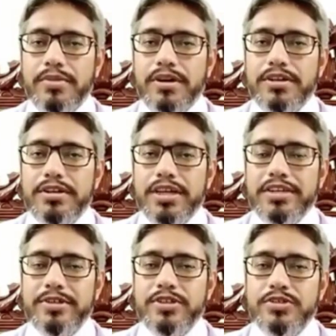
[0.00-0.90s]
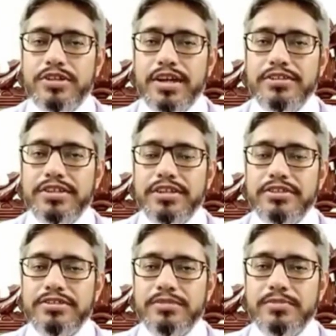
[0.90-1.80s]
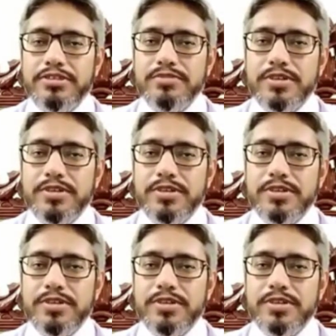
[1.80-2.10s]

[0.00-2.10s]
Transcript: but he has been utilizing his summer